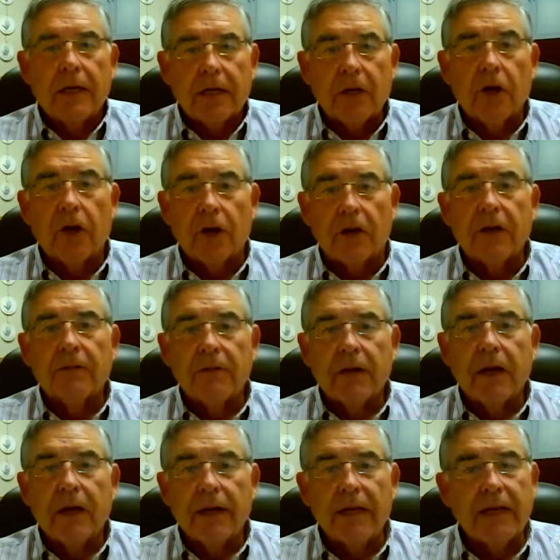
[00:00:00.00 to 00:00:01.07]
Kirk.
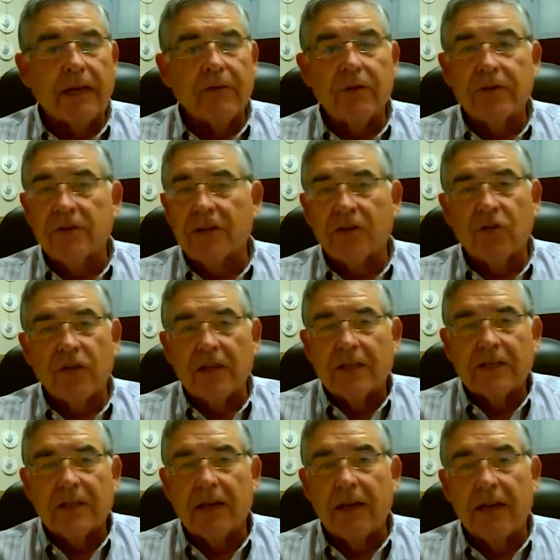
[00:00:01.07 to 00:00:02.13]
It was a treat
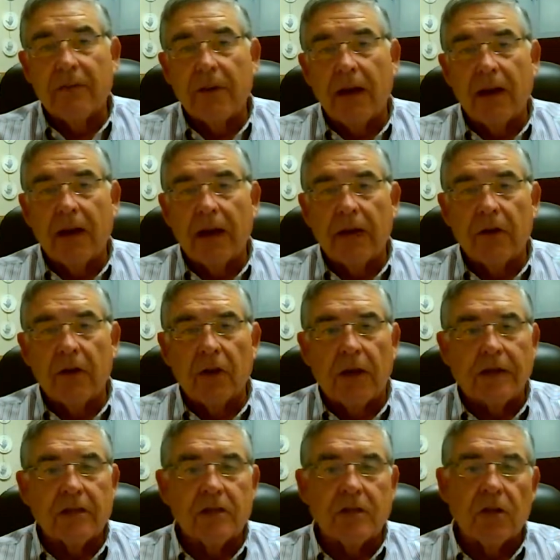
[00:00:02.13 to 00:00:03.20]
seeing him. I
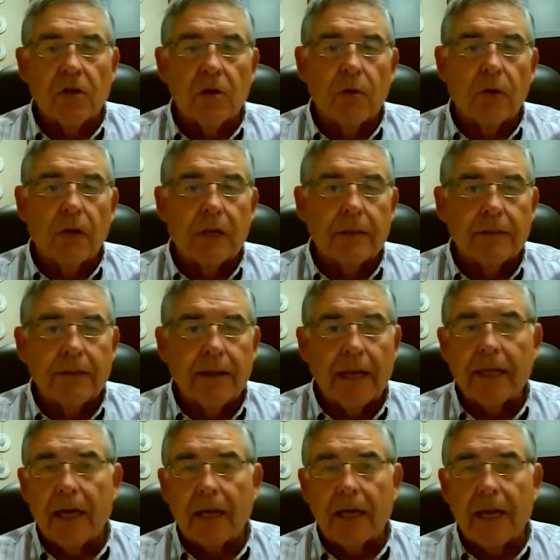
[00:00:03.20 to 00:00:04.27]
just so
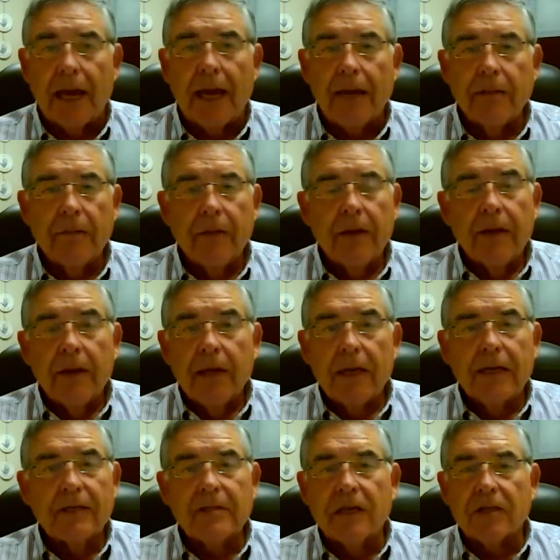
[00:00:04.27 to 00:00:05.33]
like that guy, and
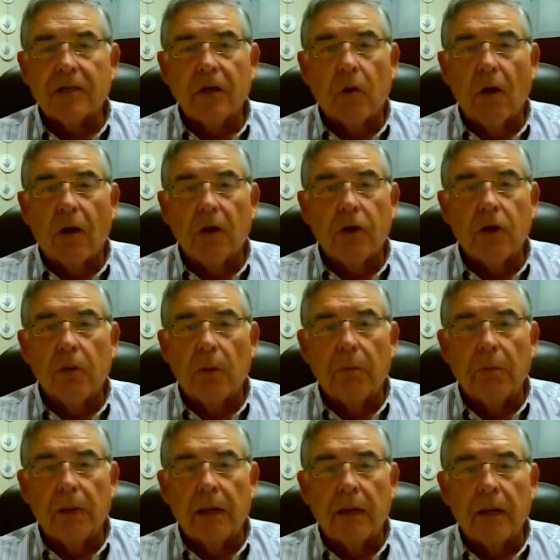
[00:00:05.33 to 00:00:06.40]
he's such a quality human
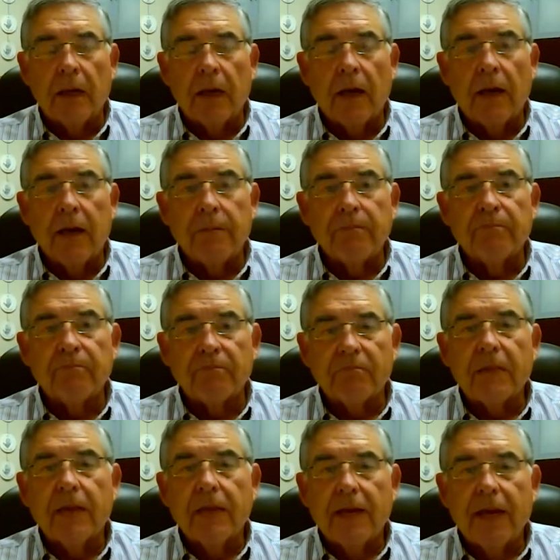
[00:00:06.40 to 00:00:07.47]
being.
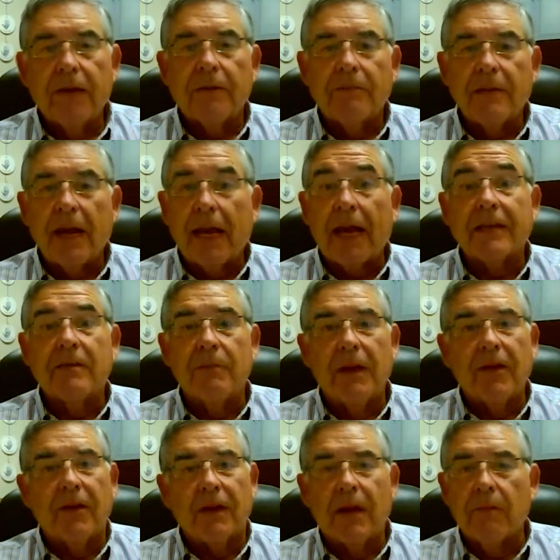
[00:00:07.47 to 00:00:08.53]
Anyway, and I got to meet
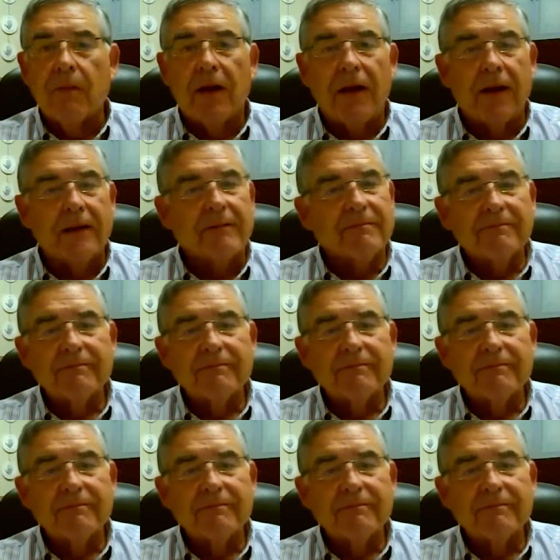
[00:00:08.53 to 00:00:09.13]
her, give him a hug.